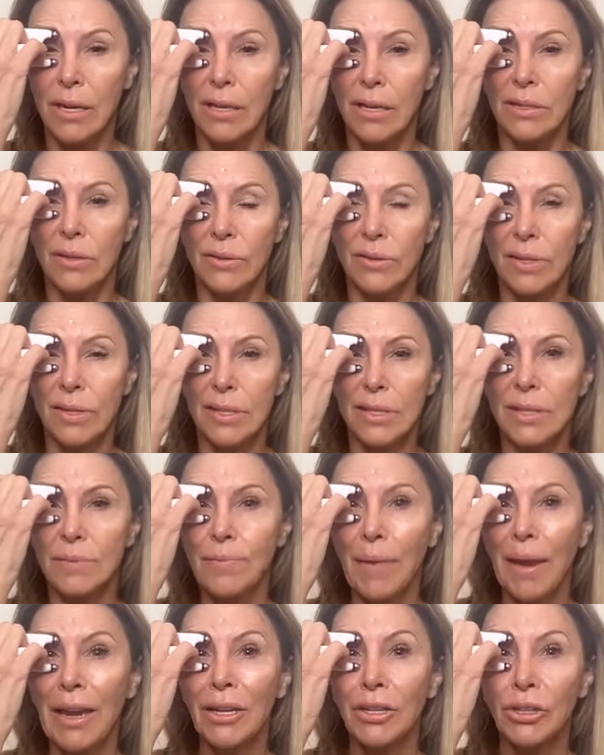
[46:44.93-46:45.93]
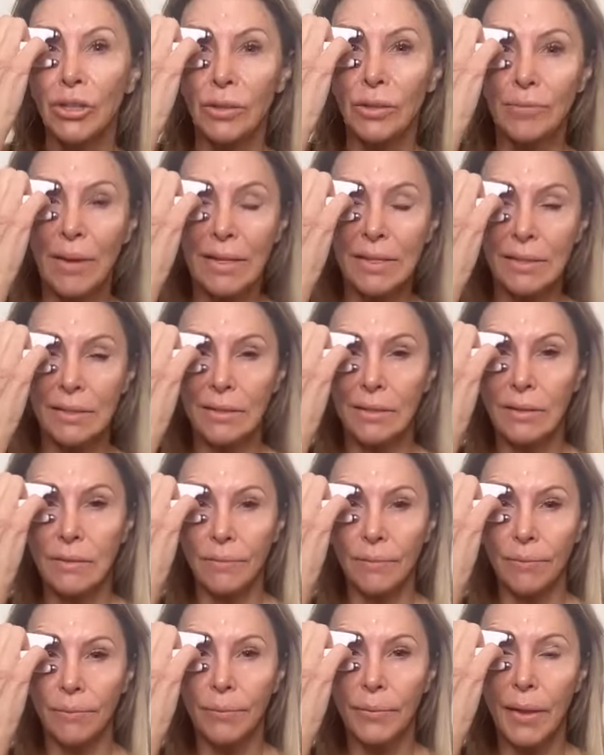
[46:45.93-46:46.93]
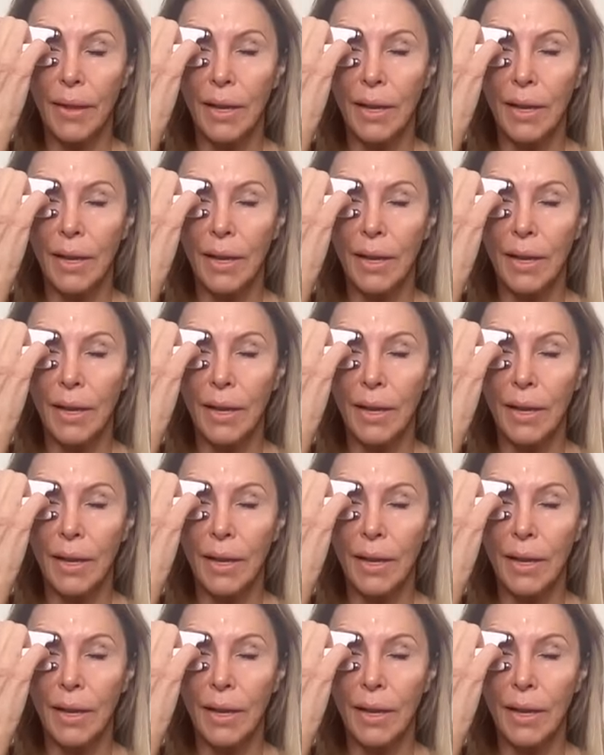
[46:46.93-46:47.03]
So it's a sphincter muscle.